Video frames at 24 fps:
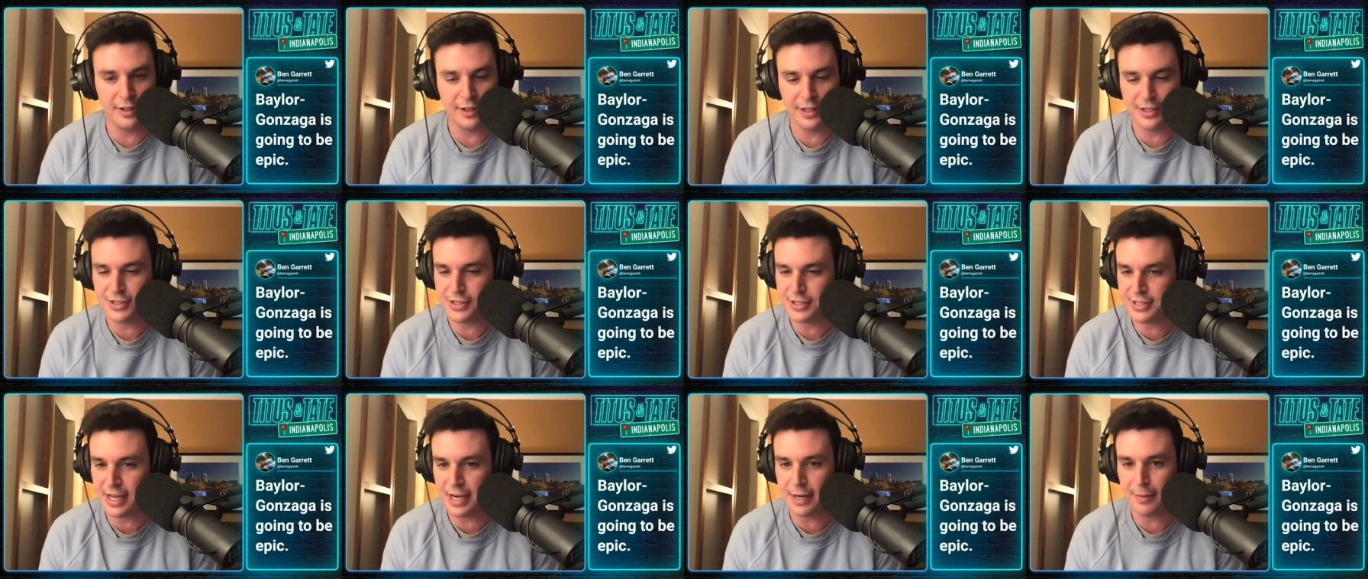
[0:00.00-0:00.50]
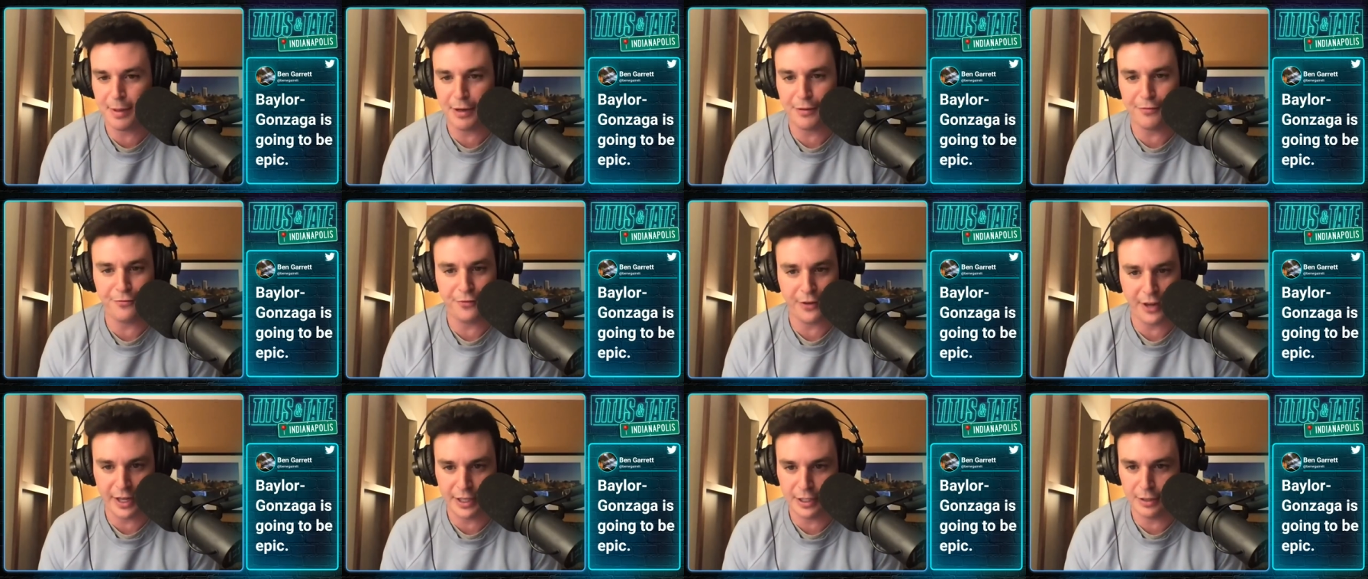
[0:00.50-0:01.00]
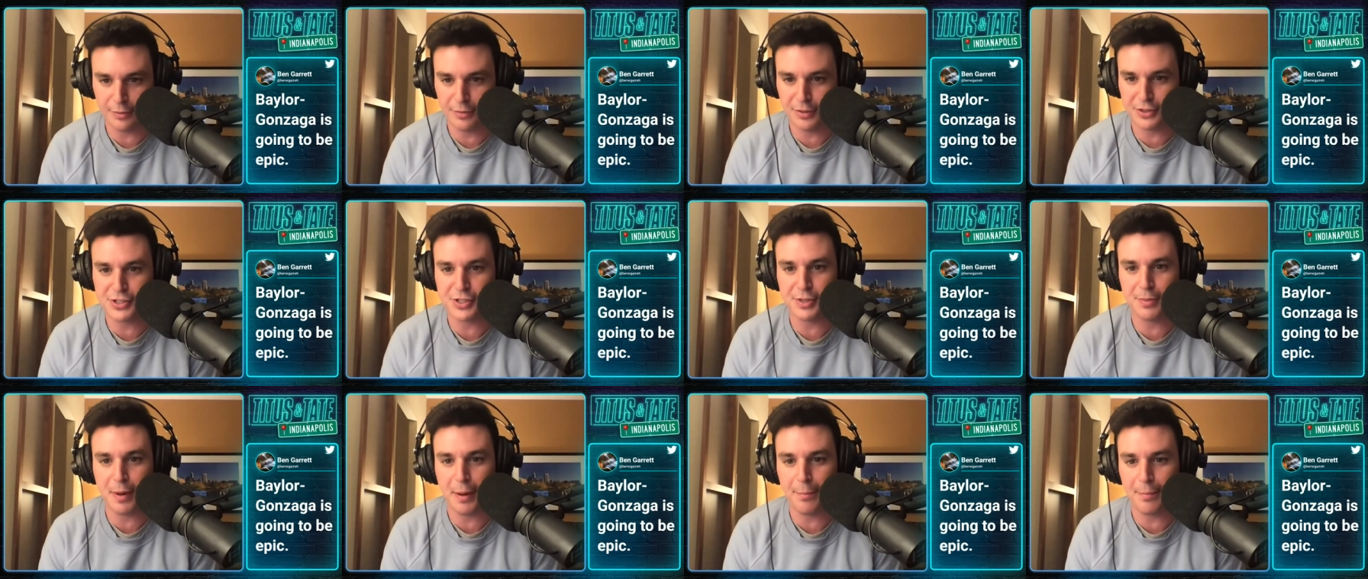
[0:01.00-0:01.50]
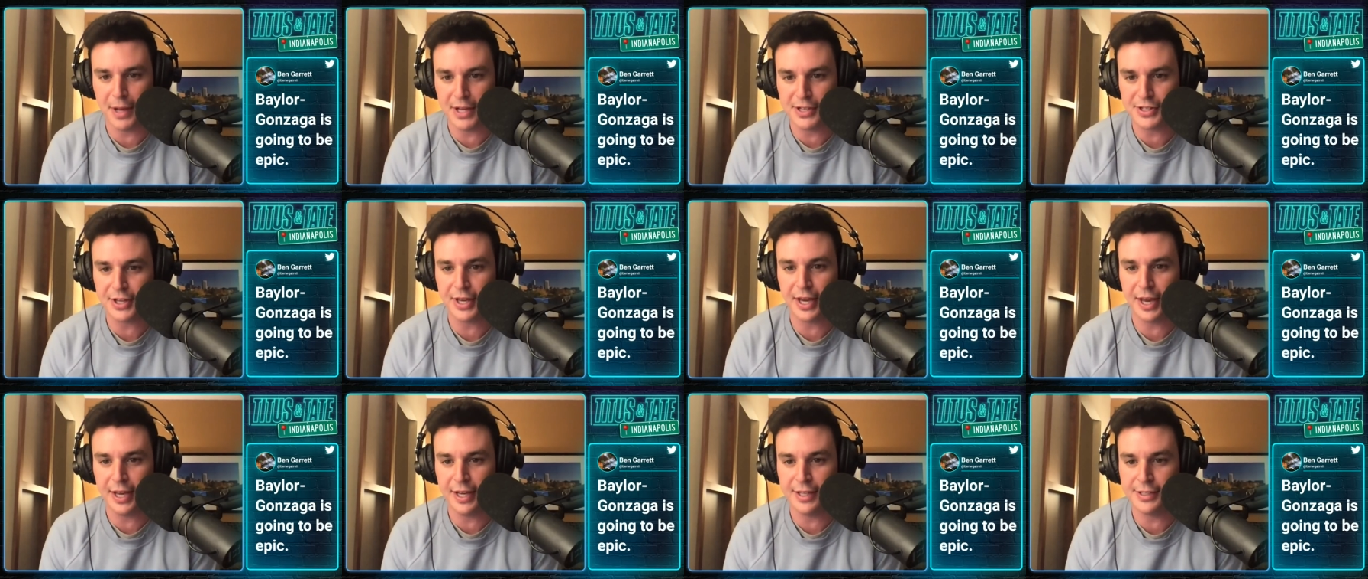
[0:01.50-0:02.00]
This is not about fandom. This is about best
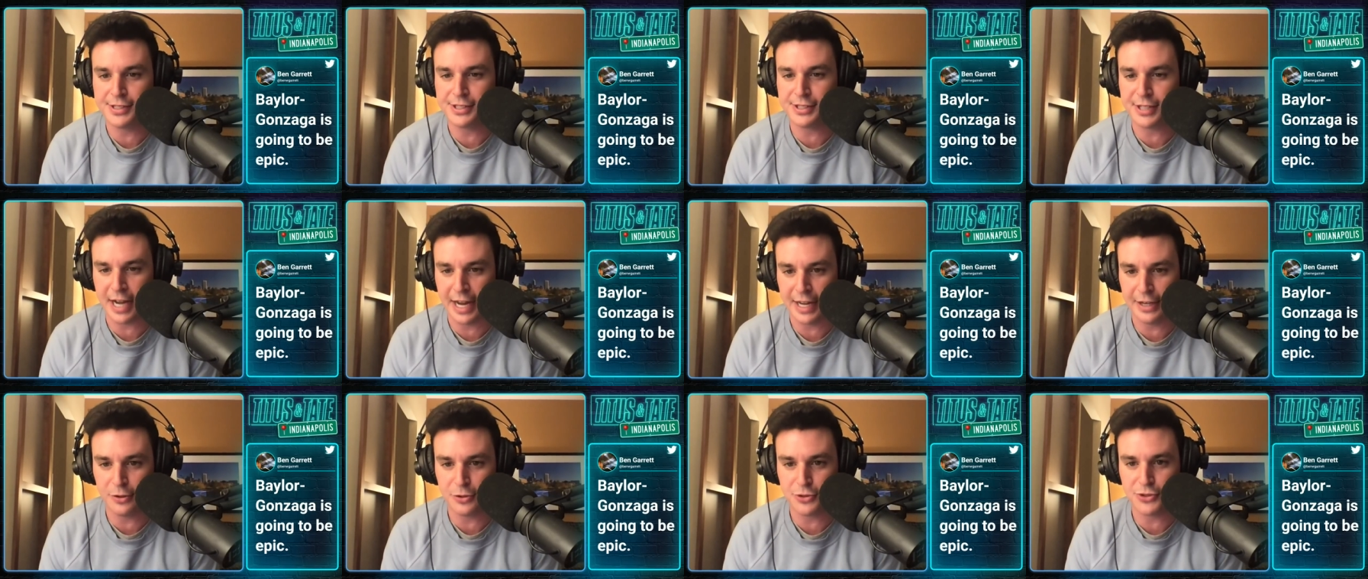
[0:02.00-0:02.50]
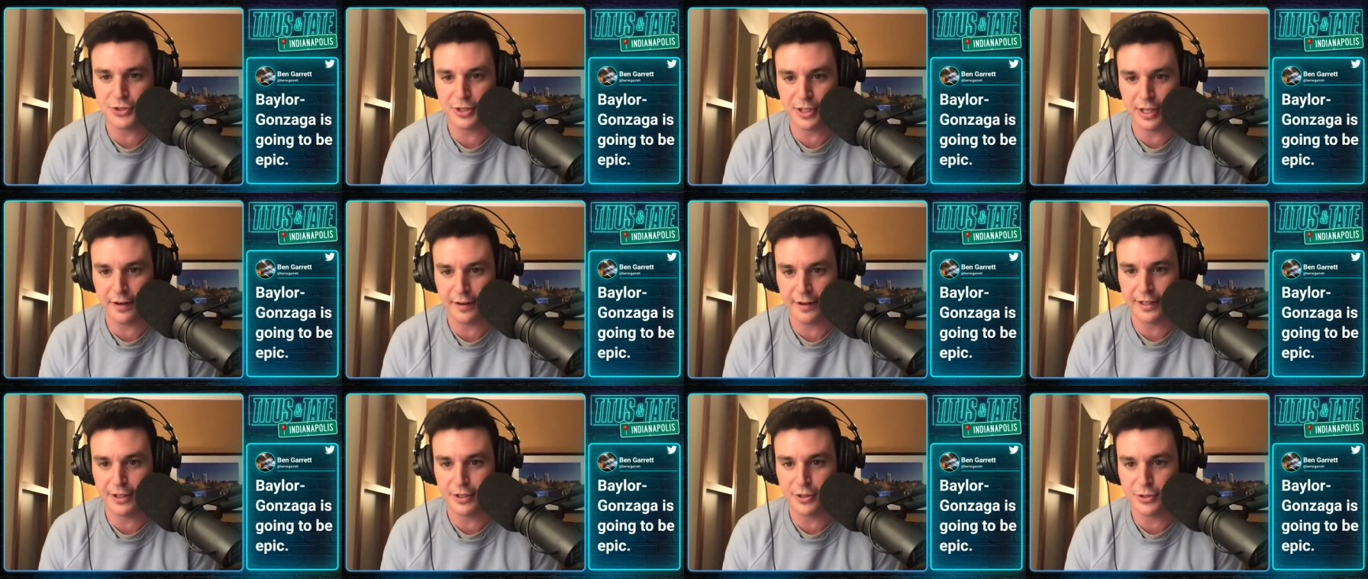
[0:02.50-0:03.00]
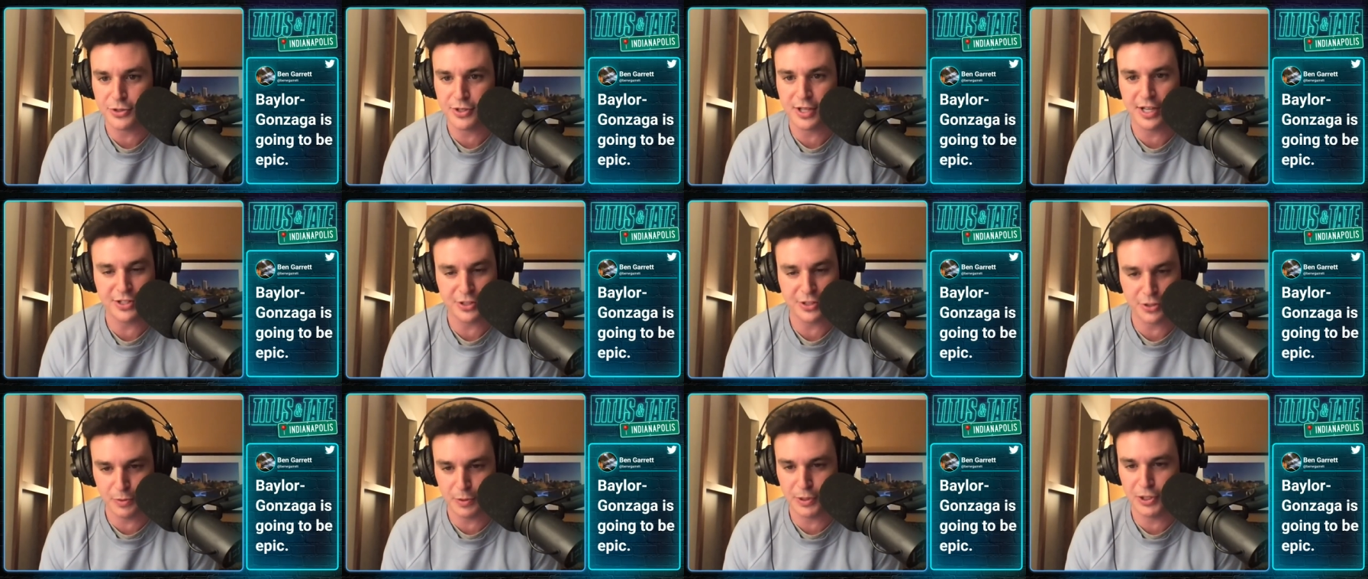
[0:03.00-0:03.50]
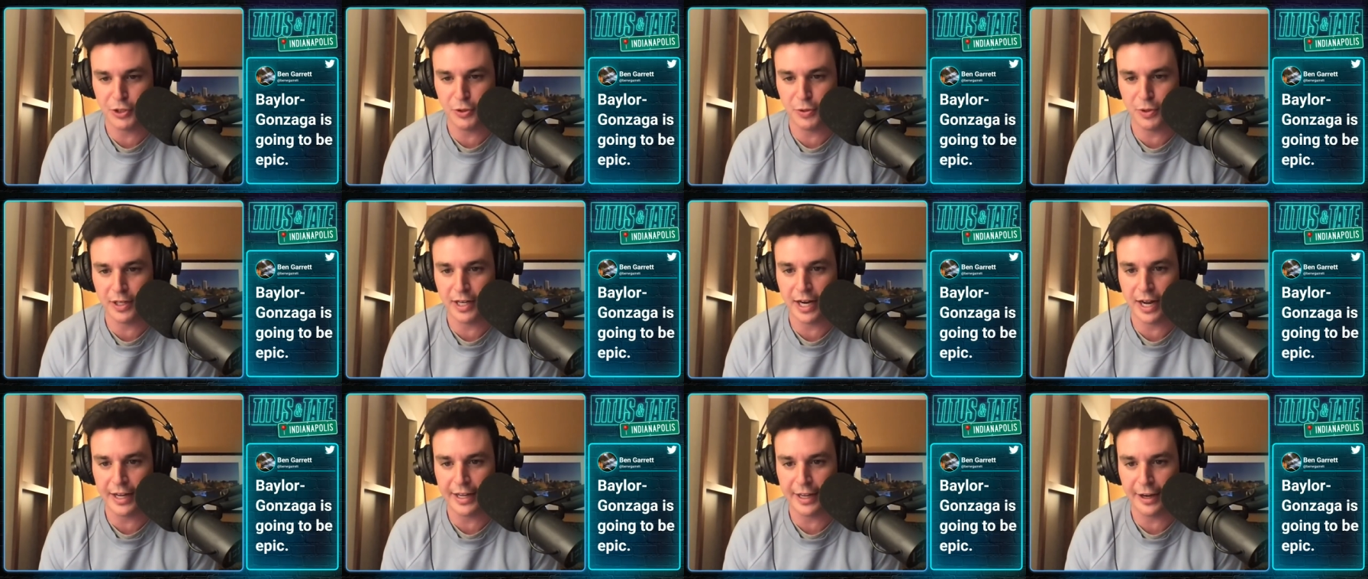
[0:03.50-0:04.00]
case title scenarios. That's what yep. you
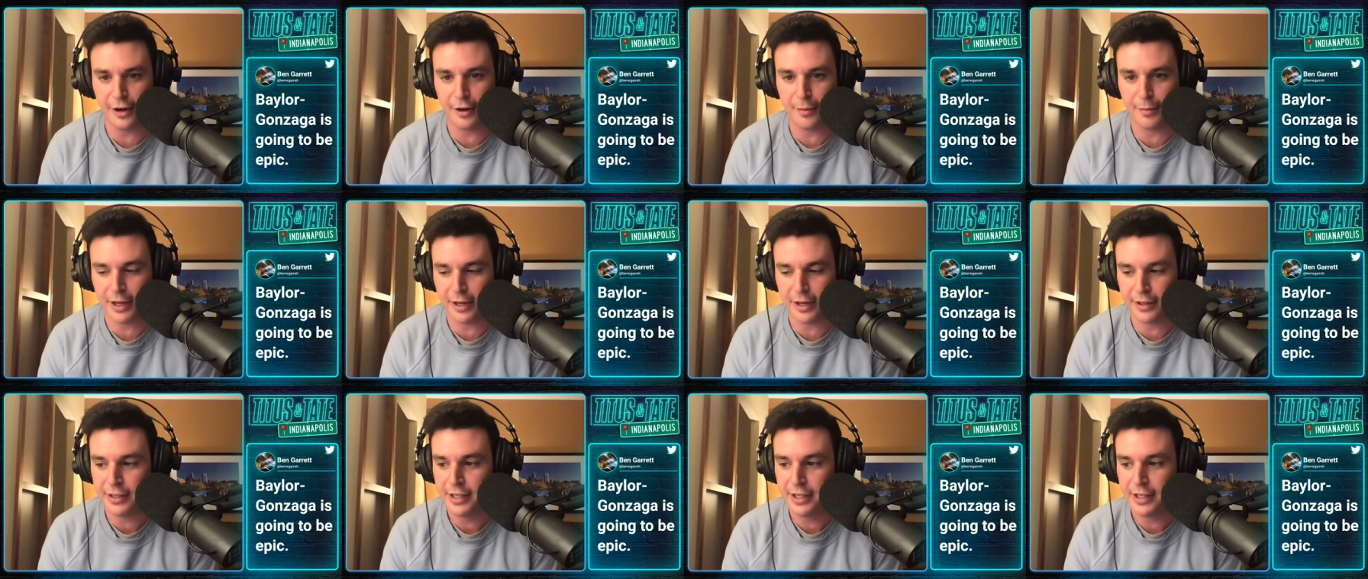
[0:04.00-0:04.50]
and I care about.